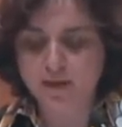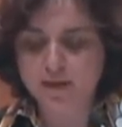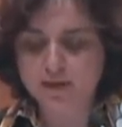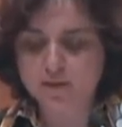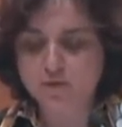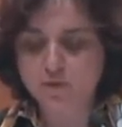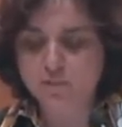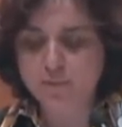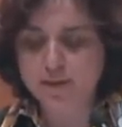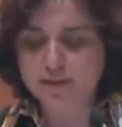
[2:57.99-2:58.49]

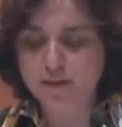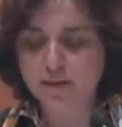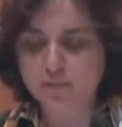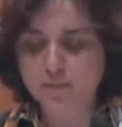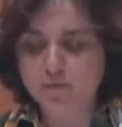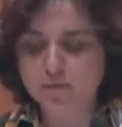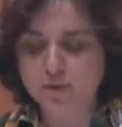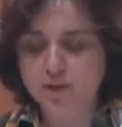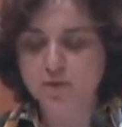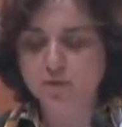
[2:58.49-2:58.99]
Instrumental
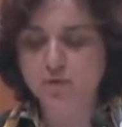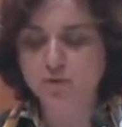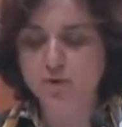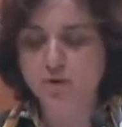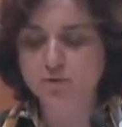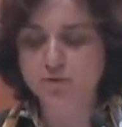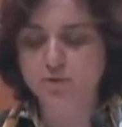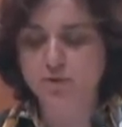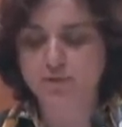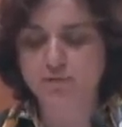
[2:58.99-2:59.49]
music was
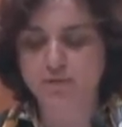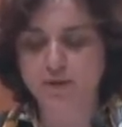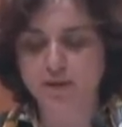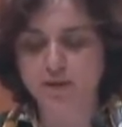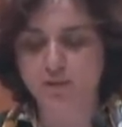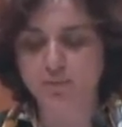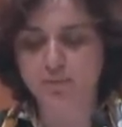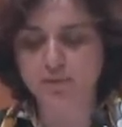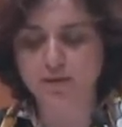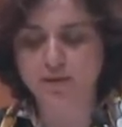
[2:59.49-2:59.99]
also
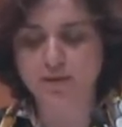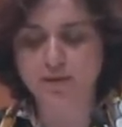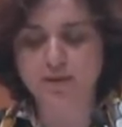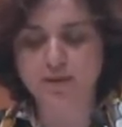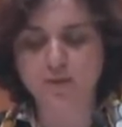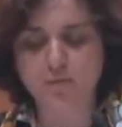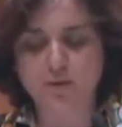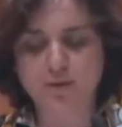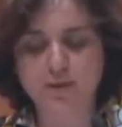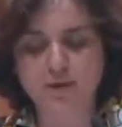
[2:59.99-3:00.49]
developed, and
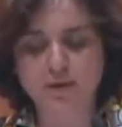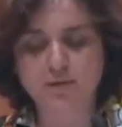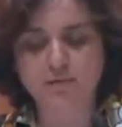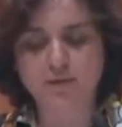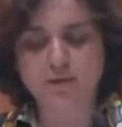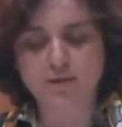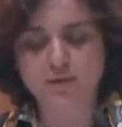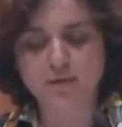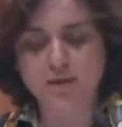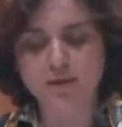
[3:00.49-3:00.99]
there were
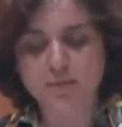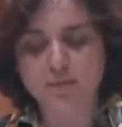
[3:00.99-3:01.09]
even